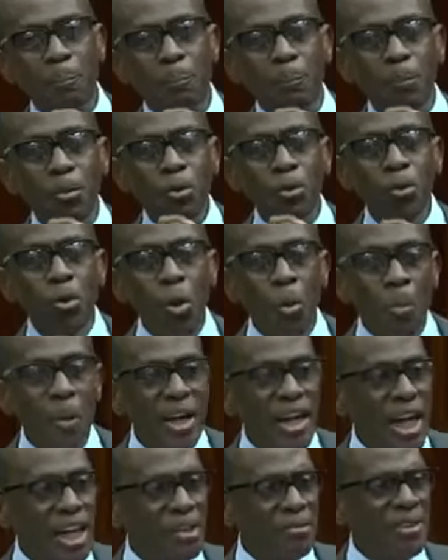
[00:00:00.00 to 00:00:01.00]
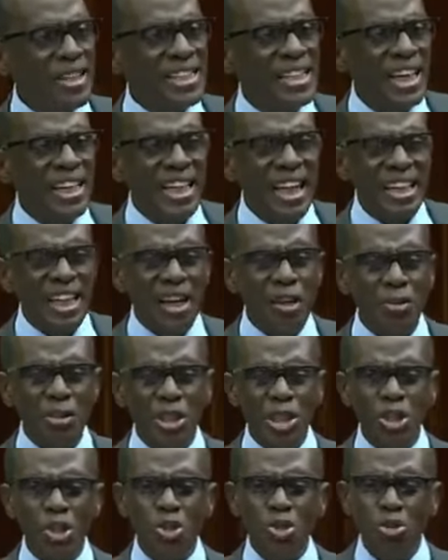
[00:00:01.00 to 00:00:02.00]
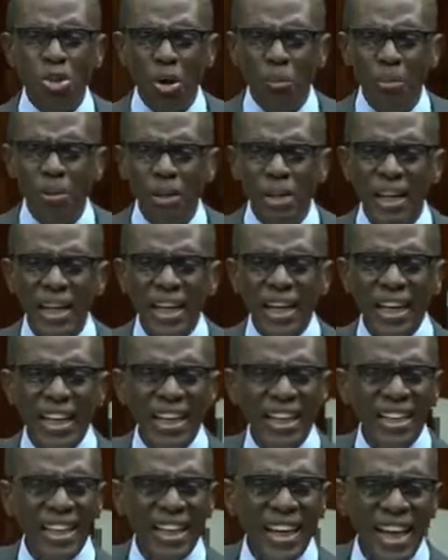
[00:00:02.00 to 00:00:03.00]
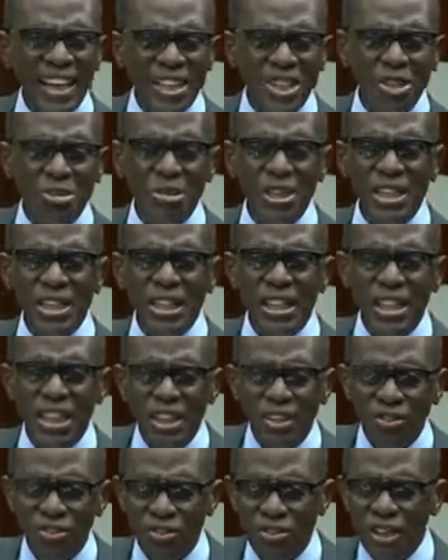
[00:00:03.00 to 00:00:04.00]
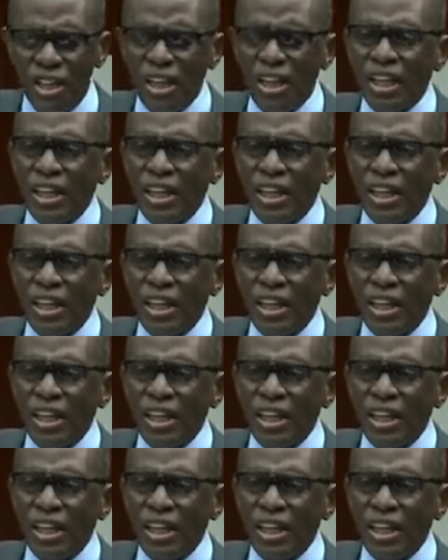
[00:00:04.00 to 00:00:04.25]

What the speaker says: rumor that he was saying that I was in trouble in Castries East,